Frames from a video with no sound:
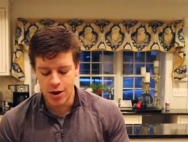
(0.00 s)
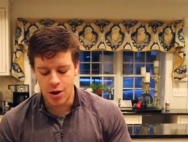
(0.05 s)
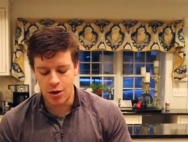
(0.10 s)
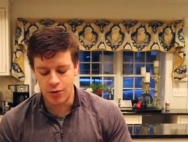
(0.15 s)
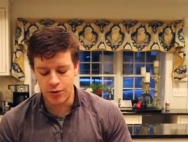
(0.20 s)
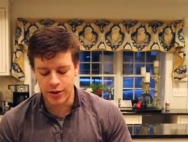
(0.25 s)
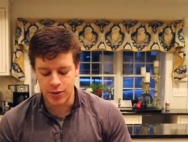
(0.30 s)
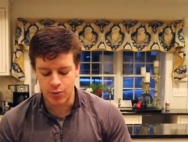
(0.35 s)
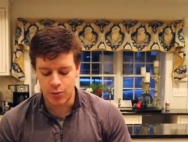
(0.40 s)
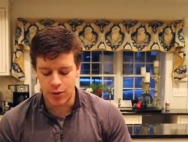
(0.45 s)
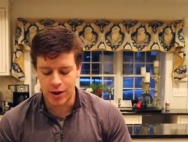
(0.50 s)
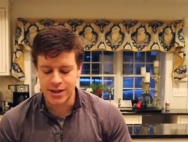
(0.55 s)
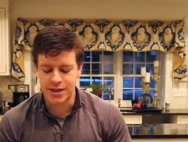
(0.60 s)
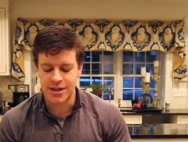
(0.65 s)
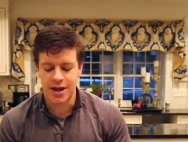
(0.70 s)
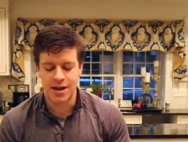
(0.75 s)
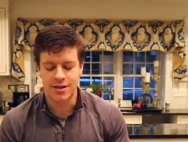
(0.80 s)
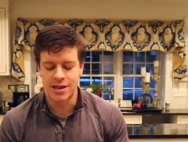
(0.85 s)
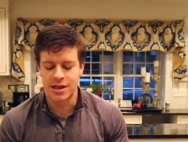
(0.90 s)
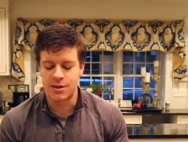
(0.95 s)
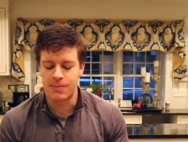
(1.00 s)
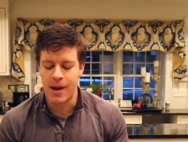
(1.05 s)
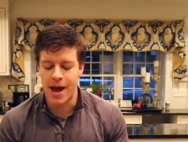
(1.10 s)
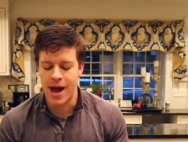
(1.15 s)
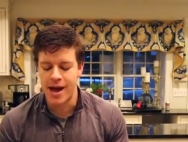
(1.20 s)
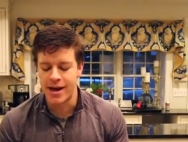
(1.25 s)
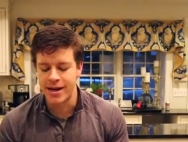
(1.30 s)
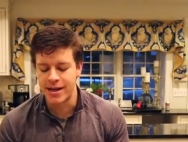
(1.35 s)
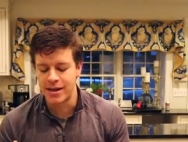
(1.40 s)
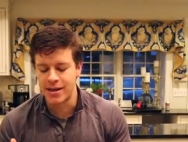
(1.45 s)
only 1 sausage
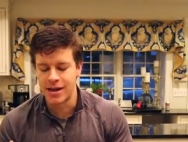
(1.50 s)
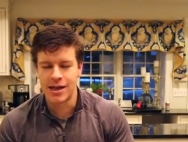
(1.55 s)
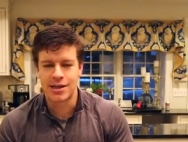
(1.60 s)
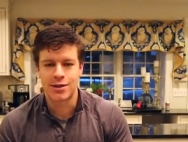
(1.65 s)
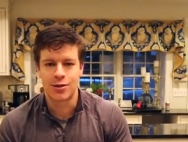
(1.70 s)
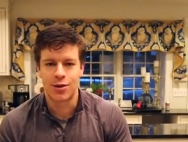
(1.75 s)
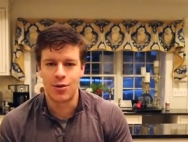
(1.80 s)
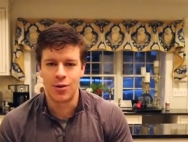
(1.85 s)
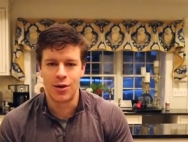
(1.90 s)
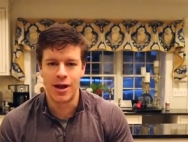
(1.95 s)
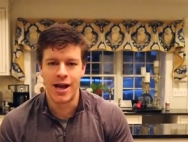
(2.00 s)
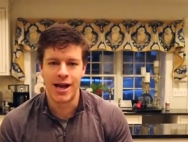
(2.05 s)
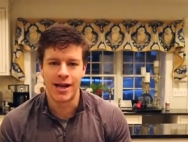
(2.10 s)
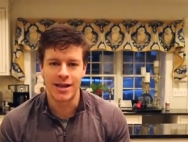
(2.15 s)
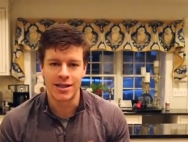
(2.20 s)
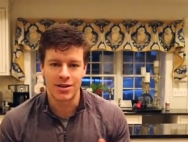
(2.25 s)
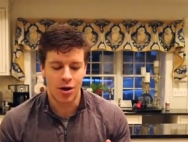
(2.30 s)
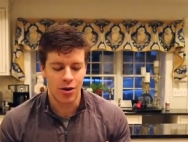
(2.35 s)
patty, less whole eggs,